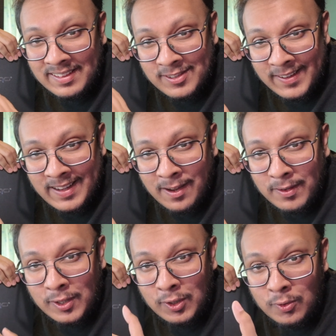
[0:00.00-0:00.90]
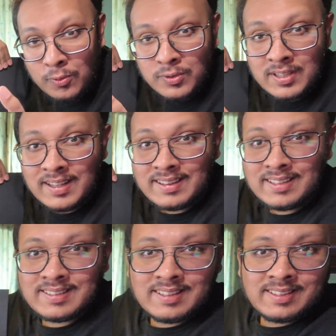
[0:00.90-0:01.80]
checkout. Use
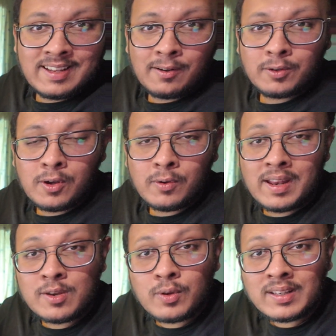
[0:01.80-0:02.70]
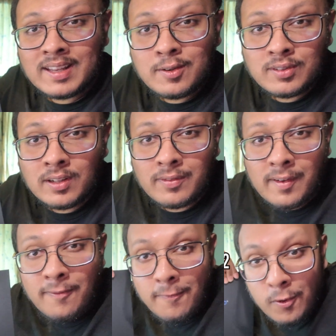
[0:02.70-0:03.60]
this discount code and you can get yourself
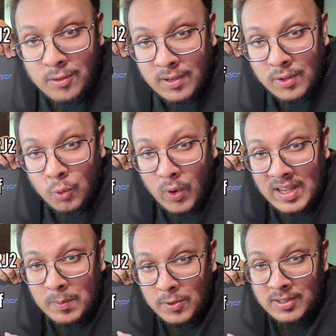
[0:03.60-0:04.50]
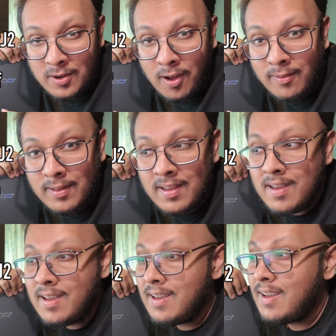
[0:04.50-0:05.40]
a further 20% off
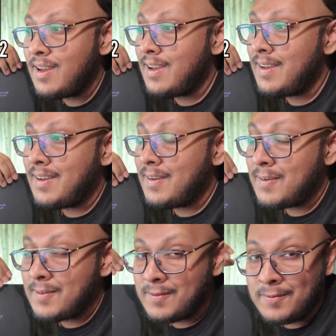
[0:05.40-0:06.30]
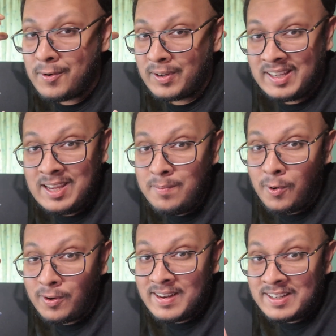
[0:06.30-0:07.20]
for a
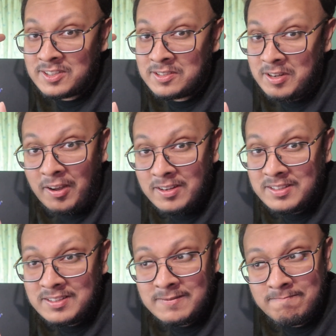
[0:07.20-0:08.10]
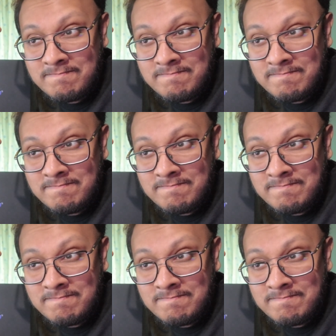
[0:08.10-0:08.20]
keyboard that does